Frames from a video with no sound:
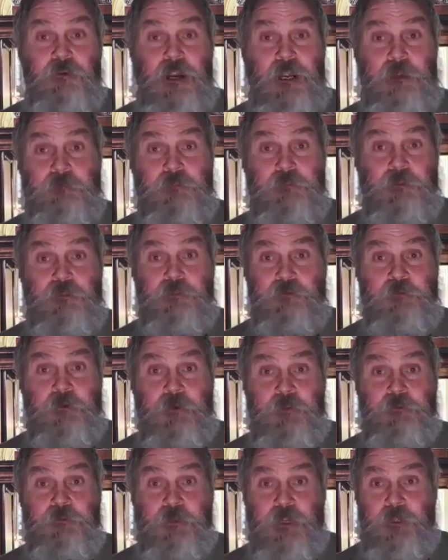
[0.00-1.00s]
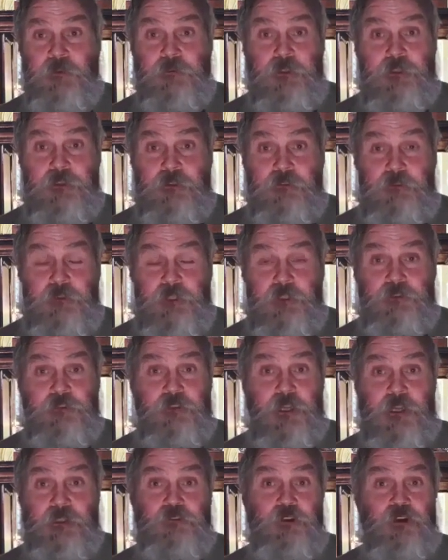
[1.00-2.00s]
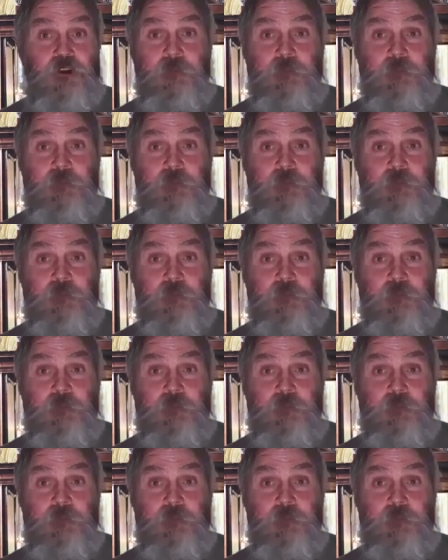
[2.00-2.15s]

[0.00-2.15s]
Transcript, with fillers: Nothing ever happened to the first covenant.